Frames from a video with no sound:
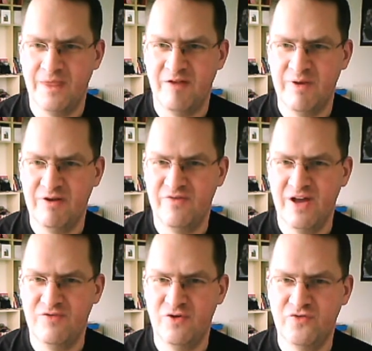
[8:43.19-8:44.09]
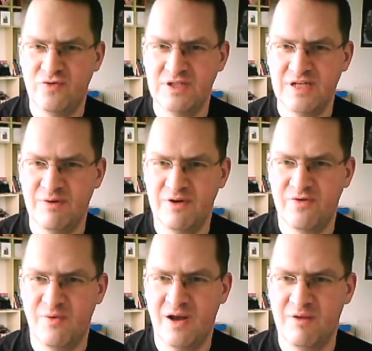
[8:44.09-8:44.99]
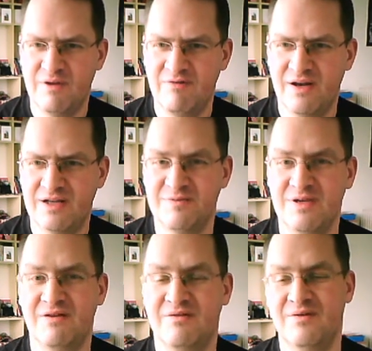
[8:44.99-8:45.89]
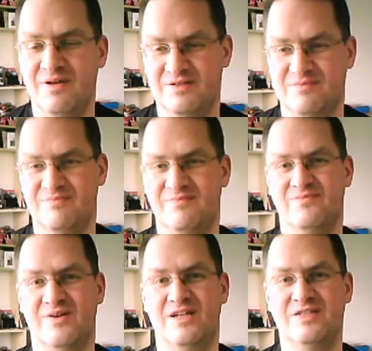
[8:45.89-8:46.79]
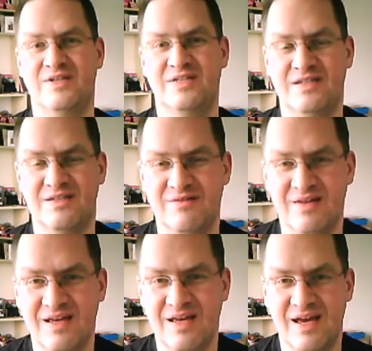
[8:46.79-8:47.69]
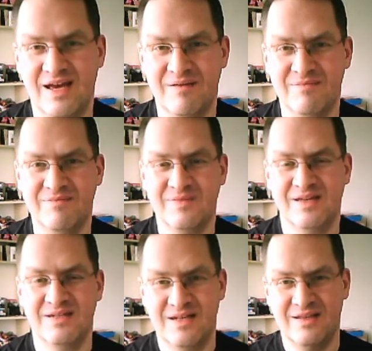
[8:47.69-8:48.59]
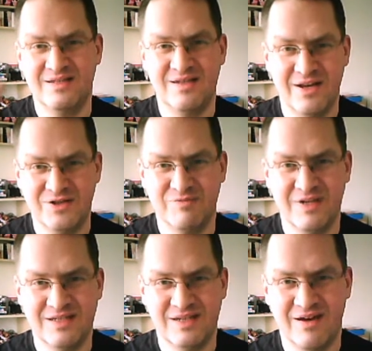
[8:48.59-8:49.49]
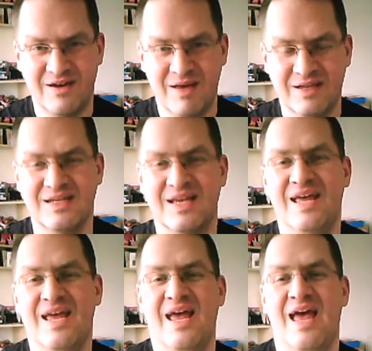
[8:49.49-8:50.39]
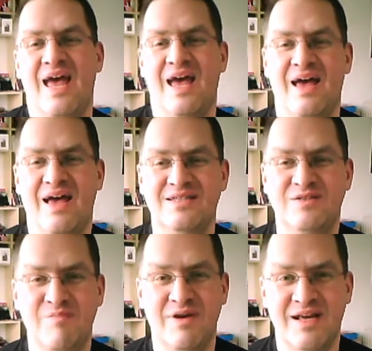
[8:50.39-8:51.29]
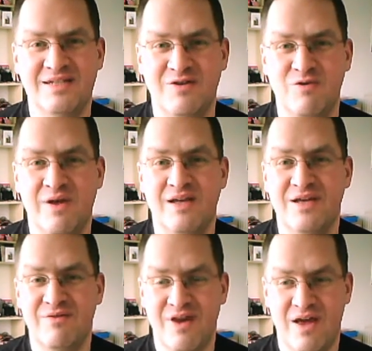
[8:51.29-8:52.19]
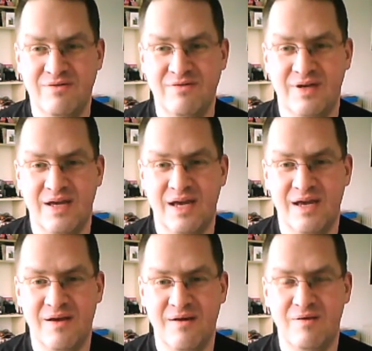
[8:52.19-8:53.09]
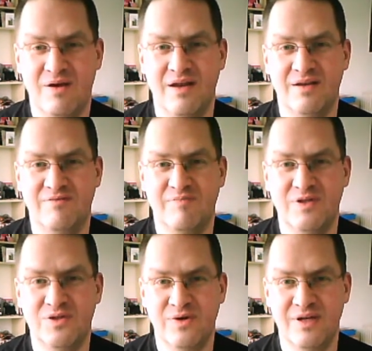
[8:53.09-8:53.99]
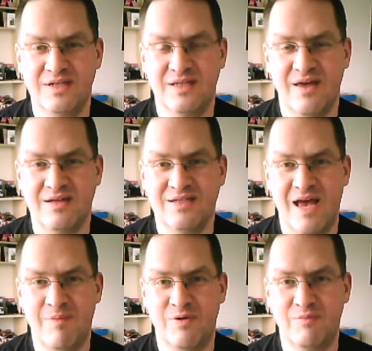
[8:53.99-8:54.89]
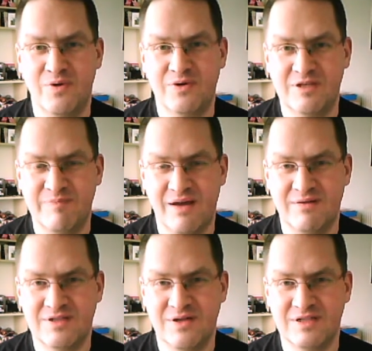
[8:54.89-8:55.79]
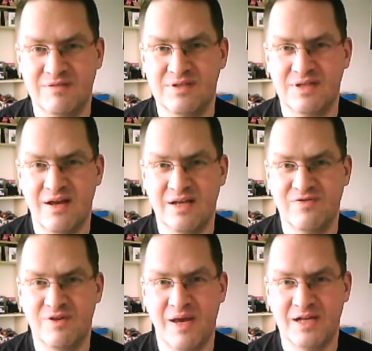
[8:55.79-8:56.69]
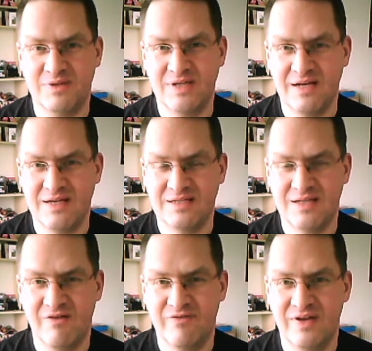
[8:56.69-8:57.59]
I've been a fan of your 40k work for a while and it'd be really nice to meet you. Well, that's very nice of you to say so. Consider this an initial meeting. Hi, Matt. As to when my next signing will be, I don't know. I've been talking to the guys at Abaddon Books about doing some signings for the Pax Britannia stuff.